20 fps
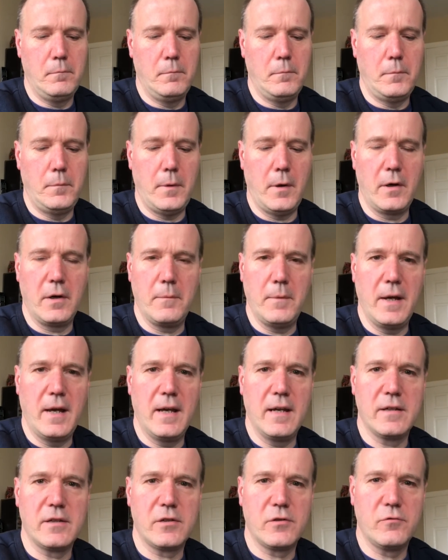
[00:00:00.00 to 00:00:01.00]

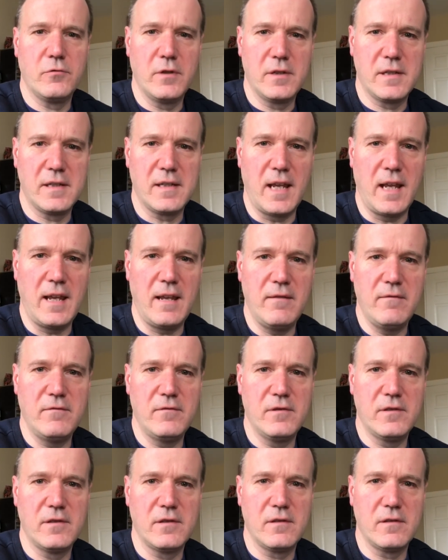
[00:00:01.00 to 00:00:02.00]
Bartimaeus
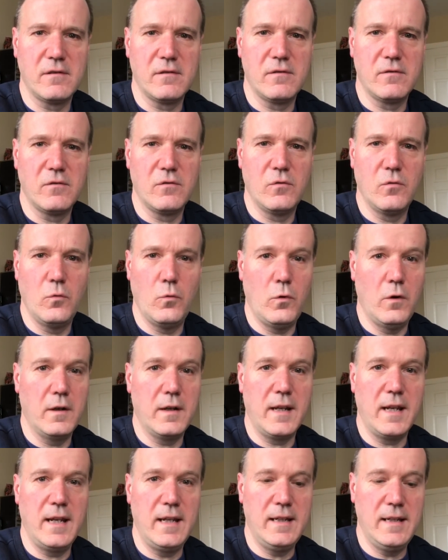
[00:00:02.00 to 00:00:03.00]
receives what
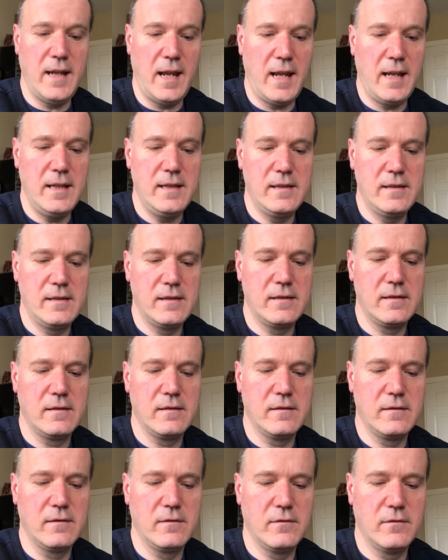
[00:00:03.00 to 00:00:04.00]
he needs
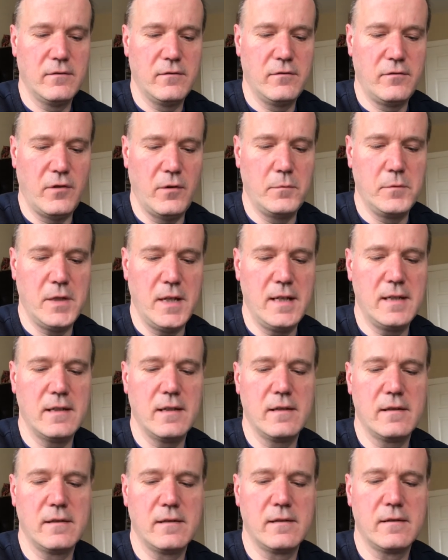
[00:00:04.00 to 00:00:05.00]
from
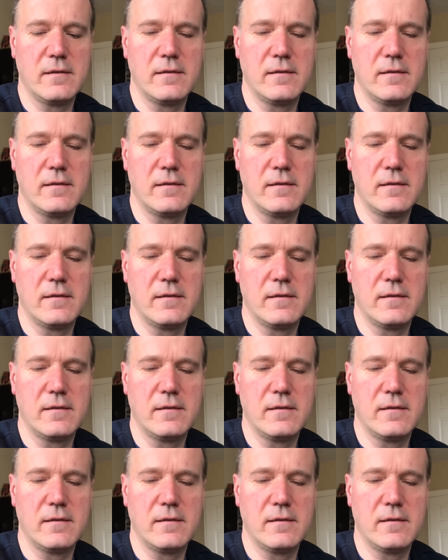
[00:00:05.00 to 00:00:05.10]
Jesus,